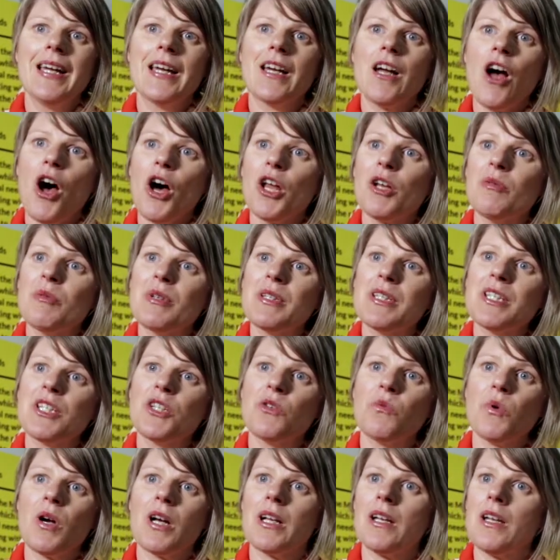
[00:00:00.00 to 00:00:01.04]
economists
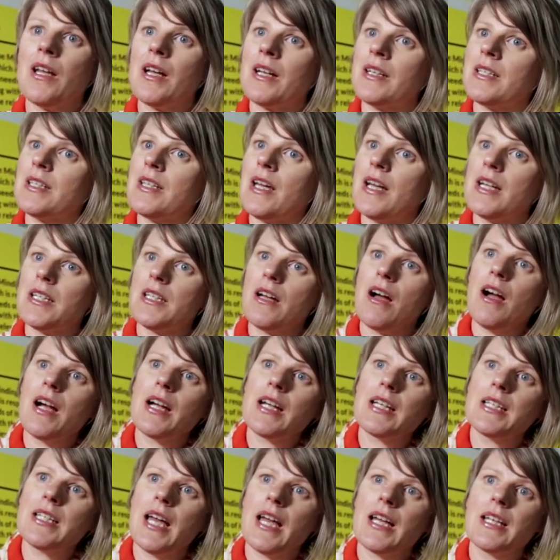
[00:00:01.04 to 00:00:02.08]
to work alongside
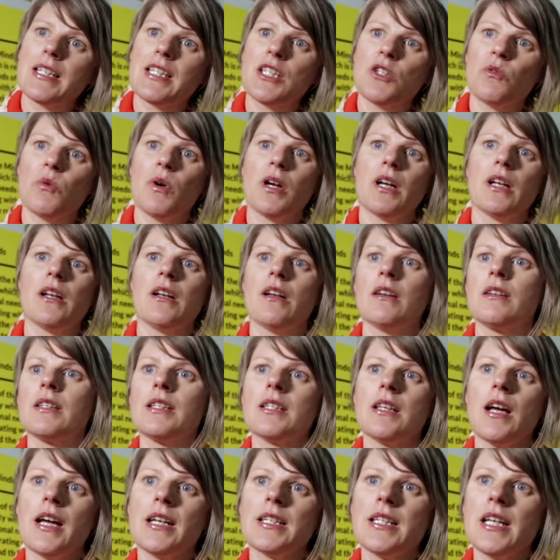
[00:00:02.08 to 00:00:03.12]
architects, to work
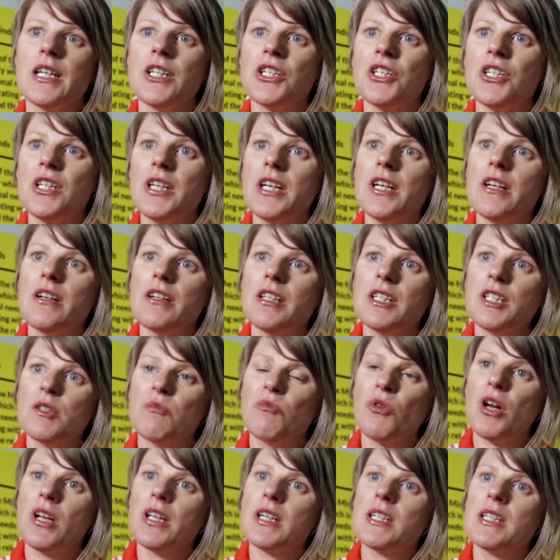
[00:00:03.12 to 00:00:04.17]
alongside engineers,
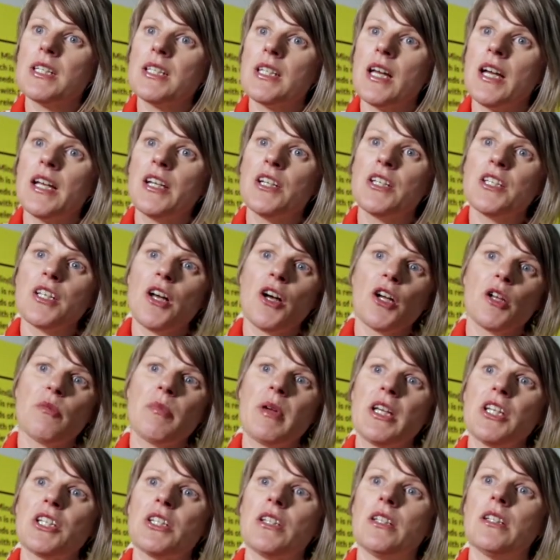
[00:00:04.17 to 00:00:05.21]
product designers,
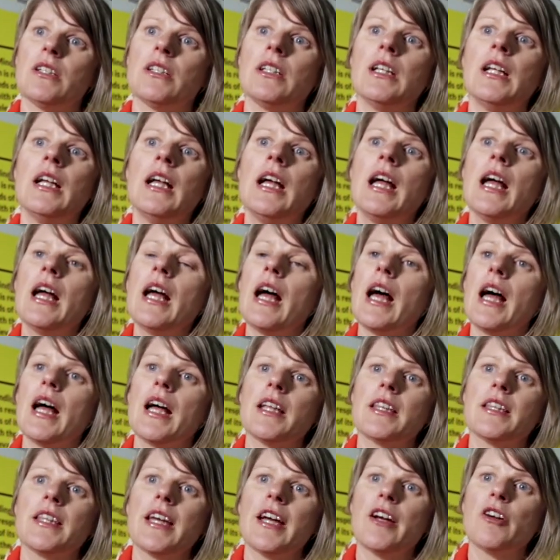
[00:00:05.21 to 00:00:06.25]
occupational uh,
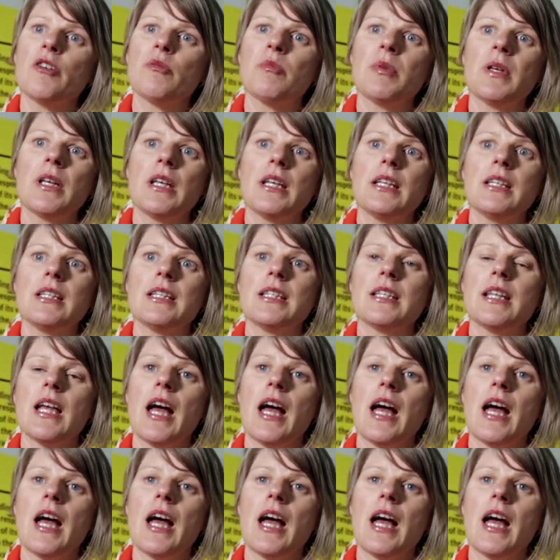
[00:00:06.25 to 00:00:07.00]
therapies,